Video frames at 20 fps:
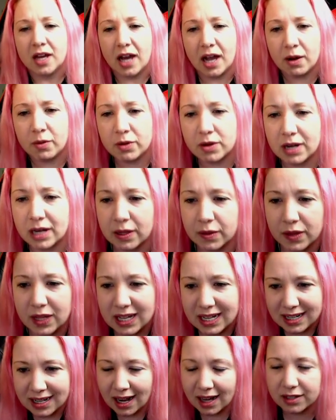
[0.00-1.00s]
I wonder how
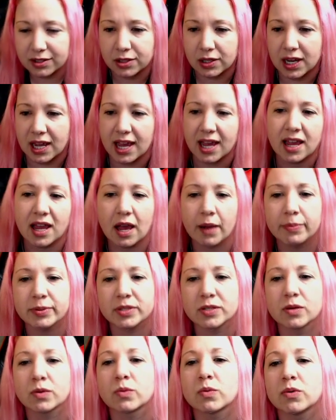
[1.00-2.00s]
the Dr. K
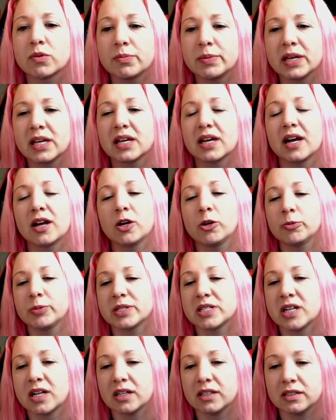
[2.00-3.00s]
episode will be. I hope
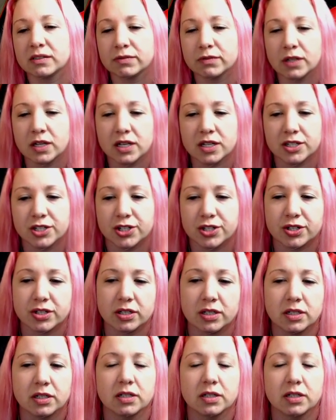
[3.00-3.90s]
it's not rushed.